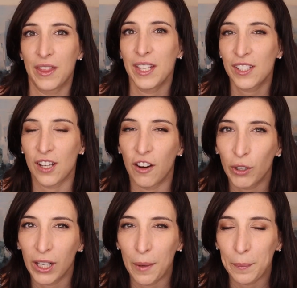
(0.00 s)
This
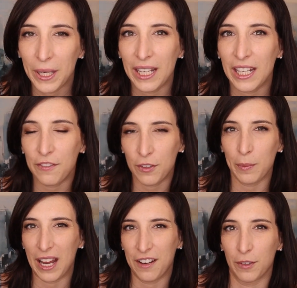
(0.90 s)
software company even
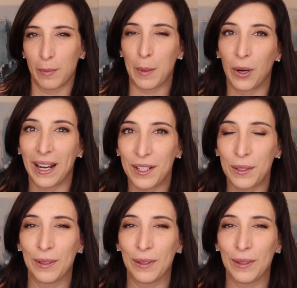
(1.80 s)
paid for my brand new